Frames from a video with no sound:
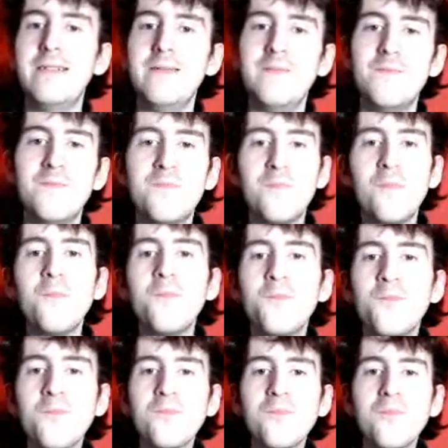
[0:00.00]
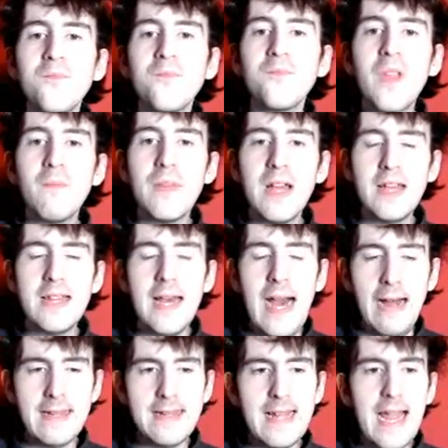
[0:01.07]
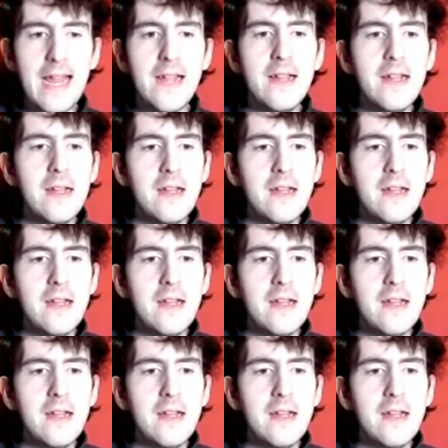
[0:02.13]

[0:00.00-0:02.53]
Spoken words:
And because I'd say,